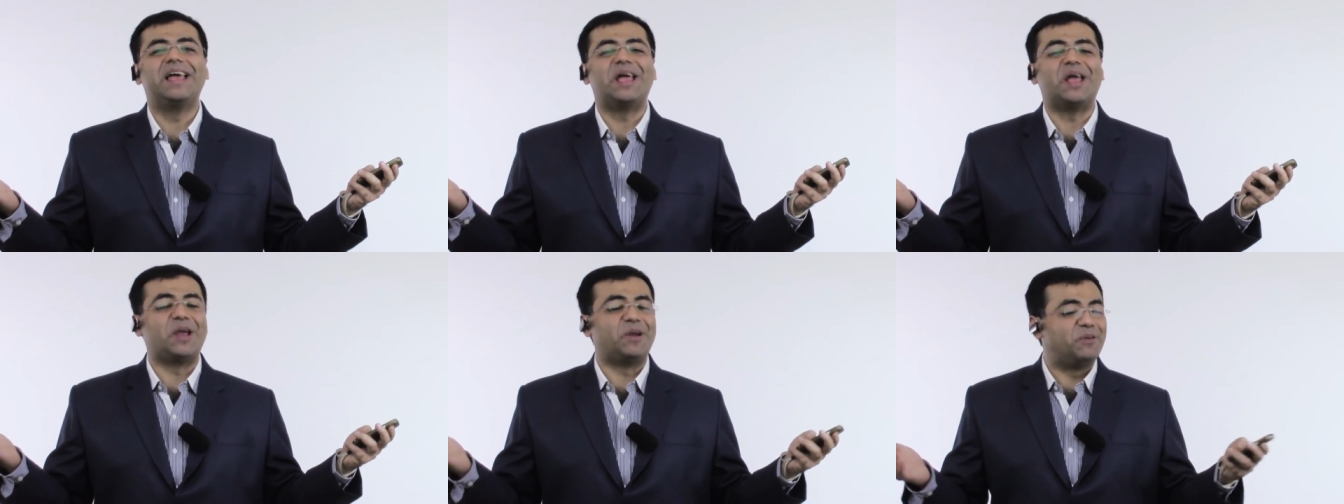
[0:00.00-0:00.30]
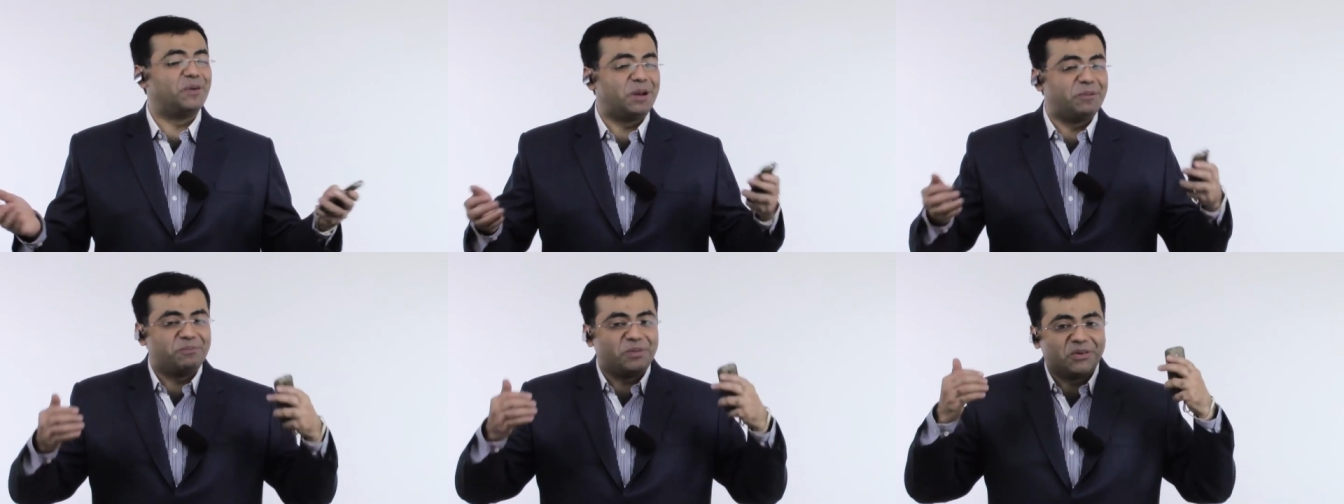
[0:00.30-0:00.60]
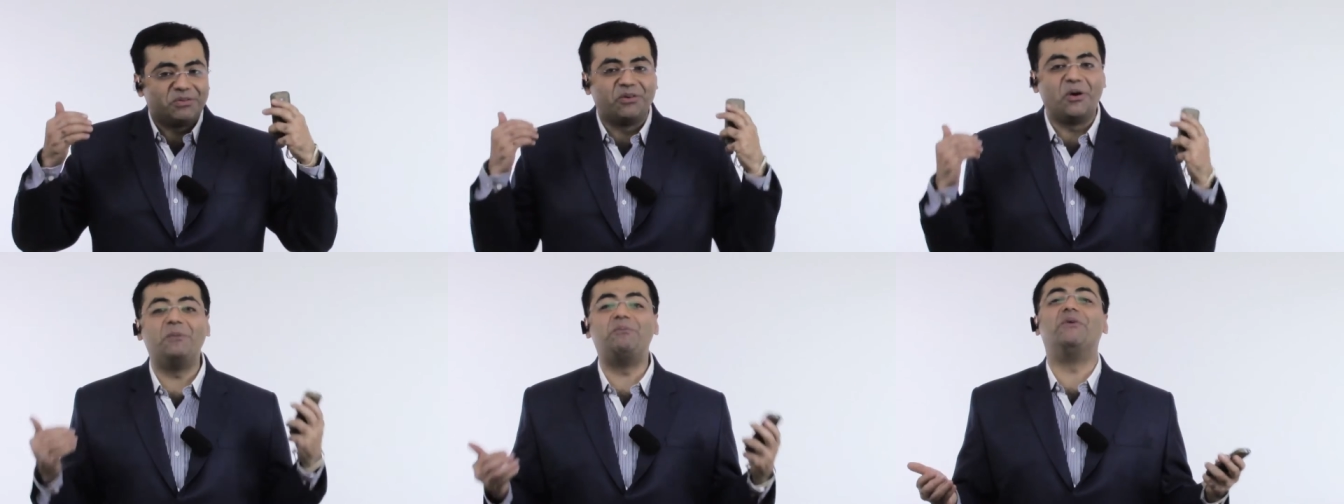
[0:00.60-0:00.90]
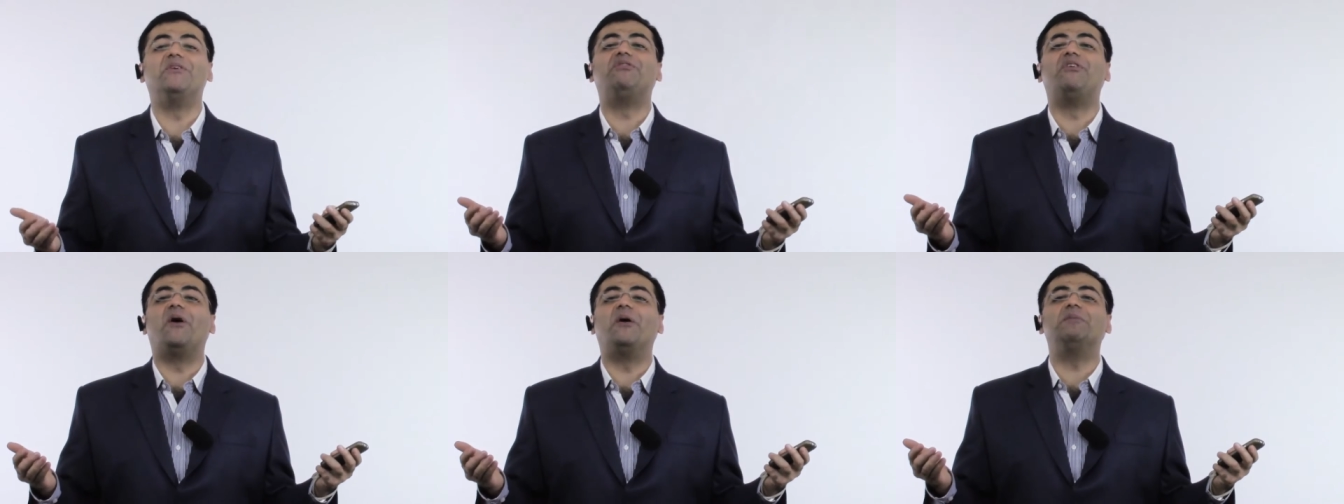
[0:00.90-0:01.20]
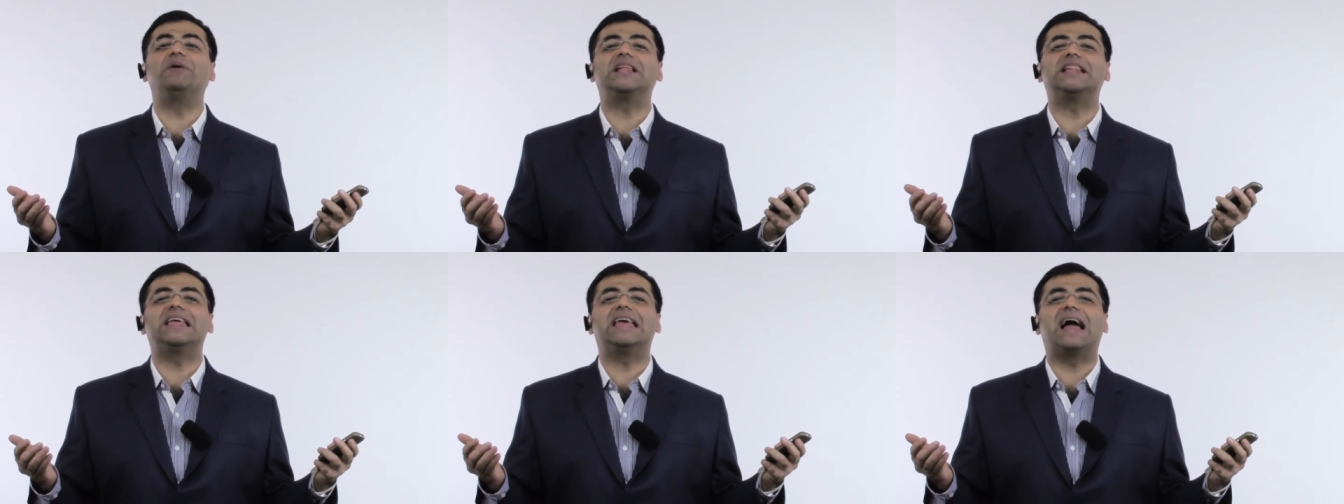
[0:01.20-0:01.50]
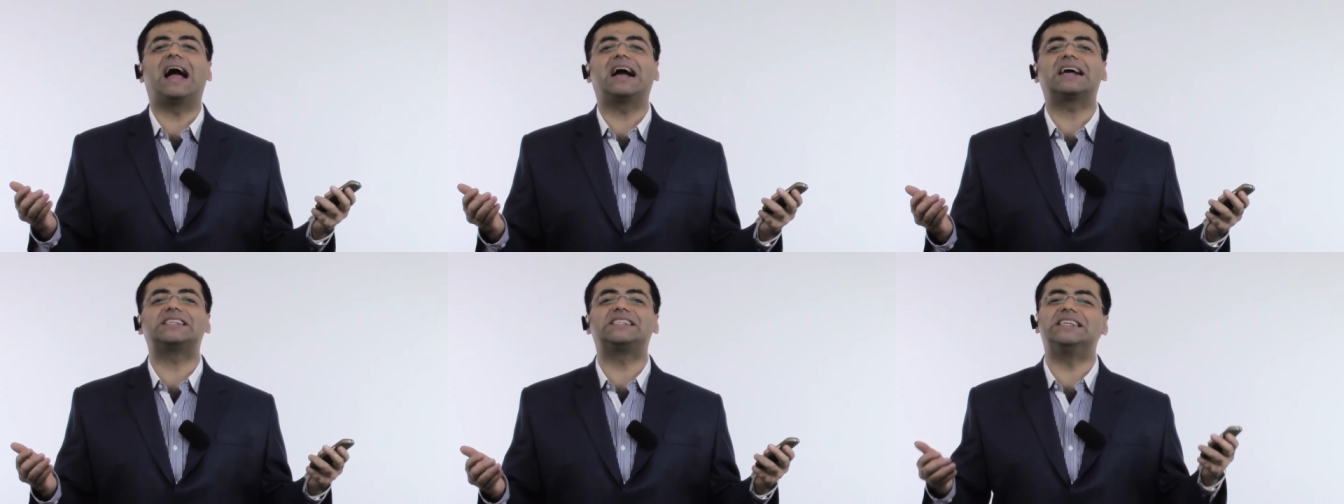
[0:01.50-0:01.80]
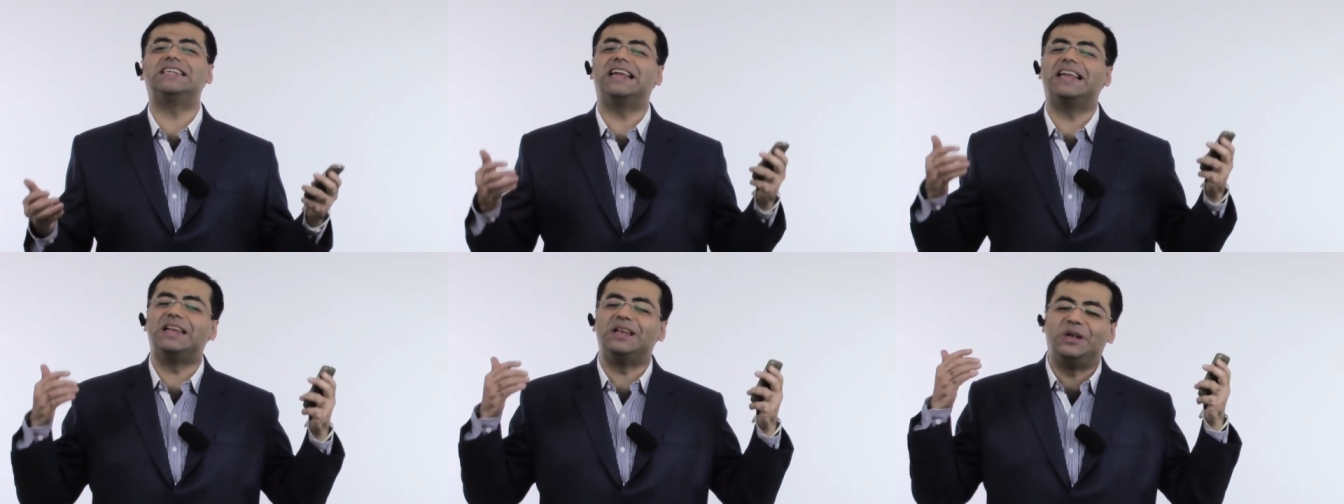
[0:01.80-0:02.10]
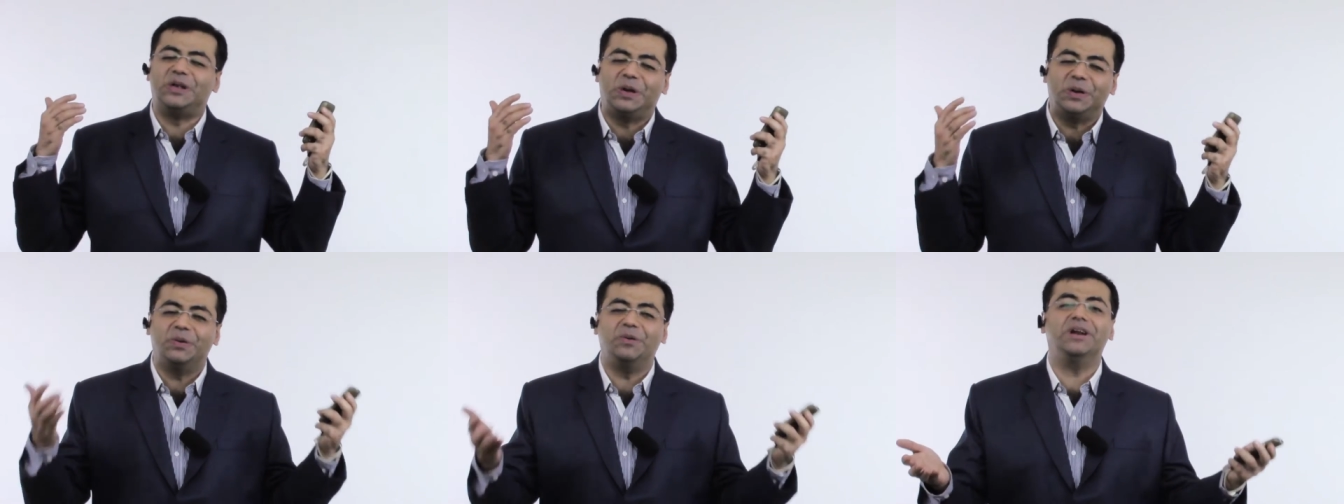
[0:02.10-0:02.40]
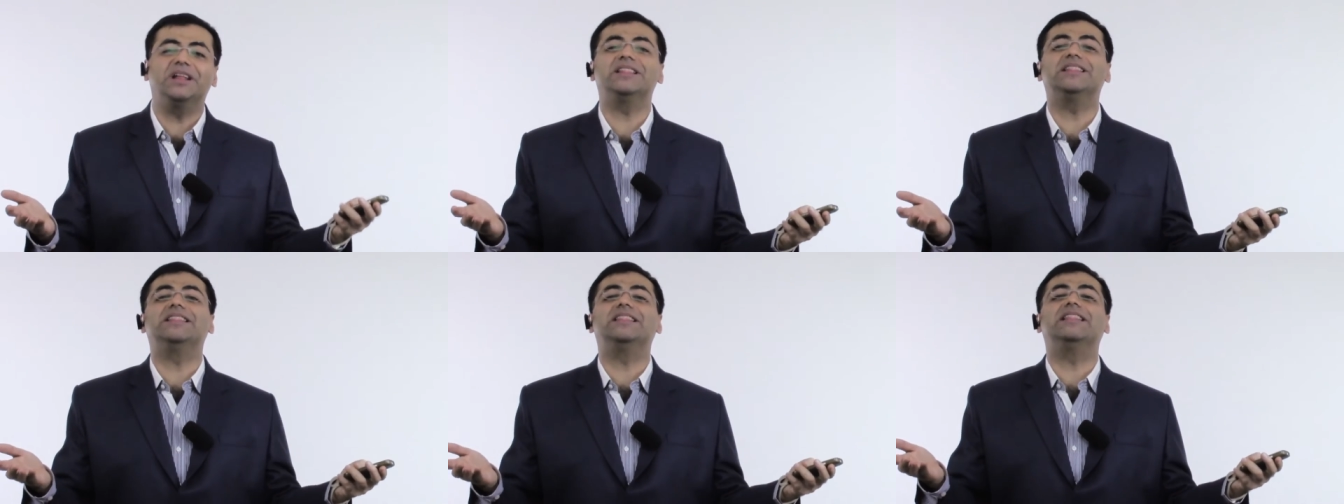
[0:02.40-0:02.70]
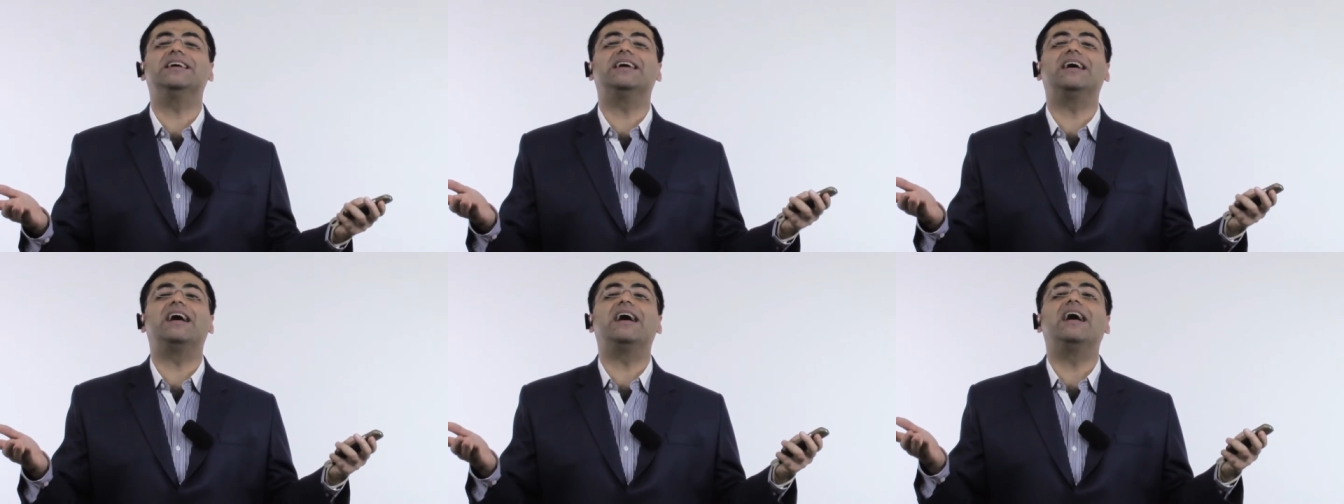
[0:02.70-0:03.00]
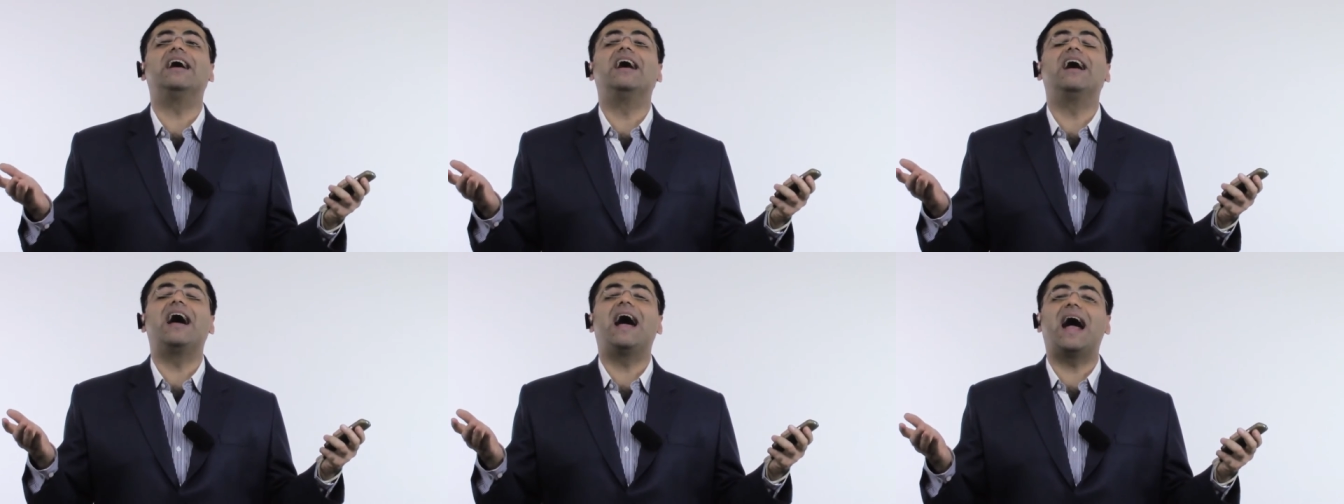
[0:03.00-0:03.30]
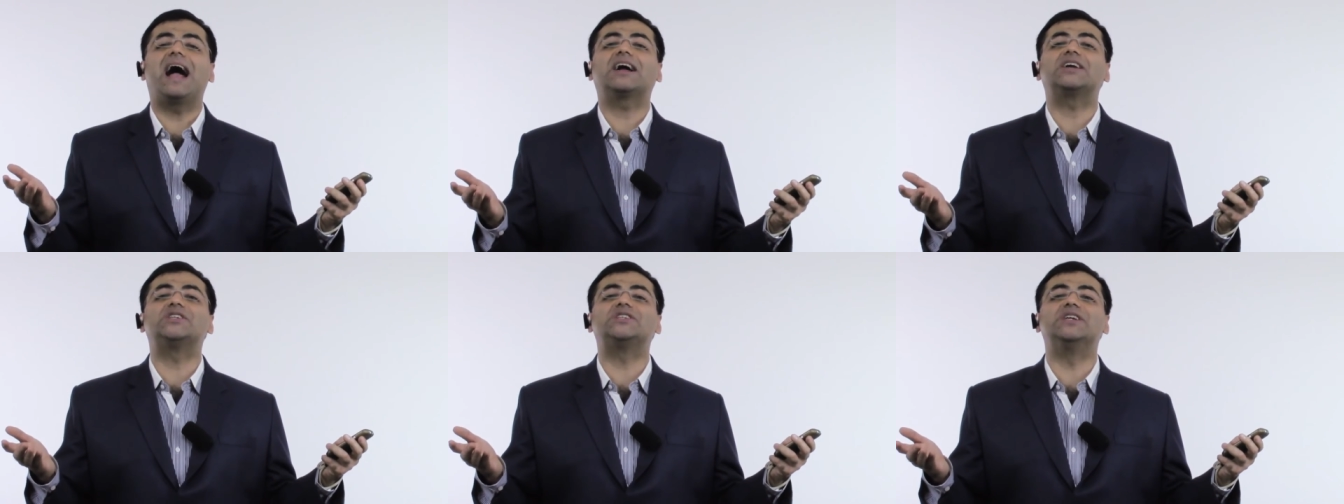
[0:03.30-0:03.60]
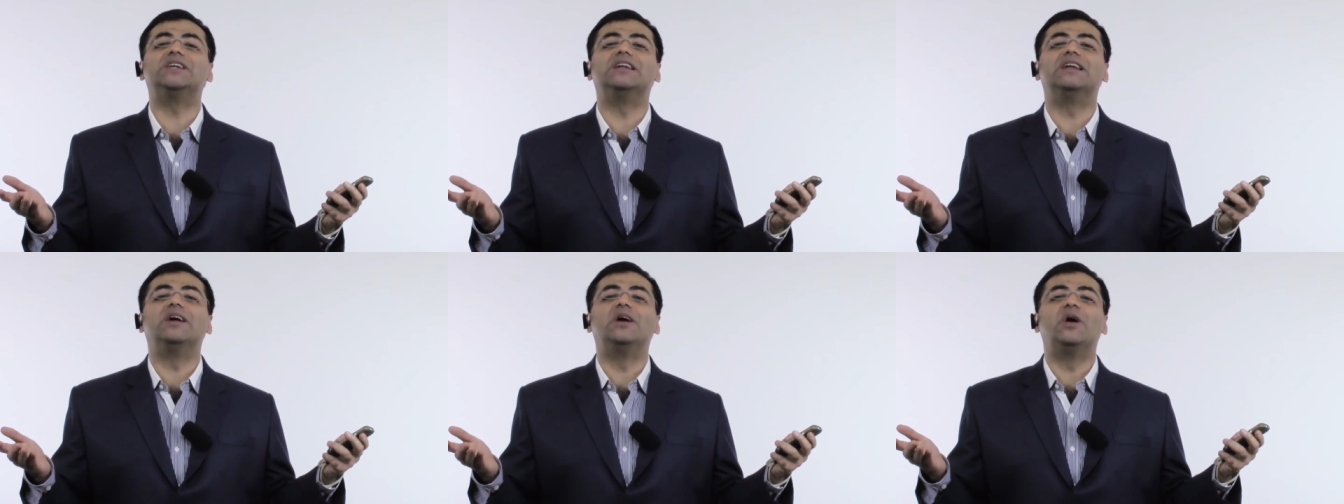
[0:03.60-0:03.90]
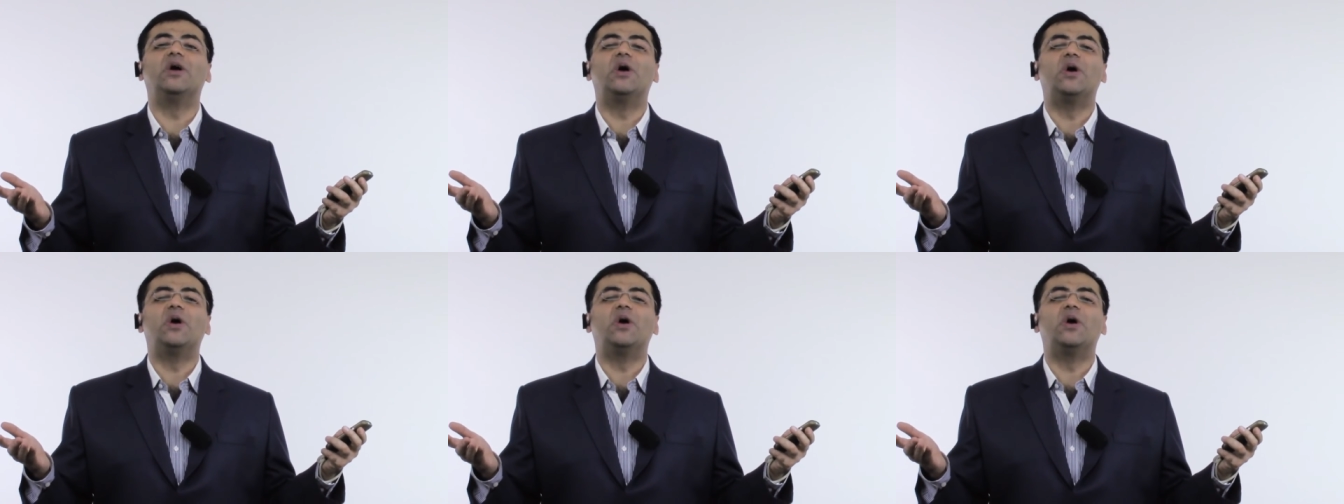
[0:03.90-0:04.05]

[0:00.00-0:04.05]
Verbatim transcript: Even before performing the action and during the action,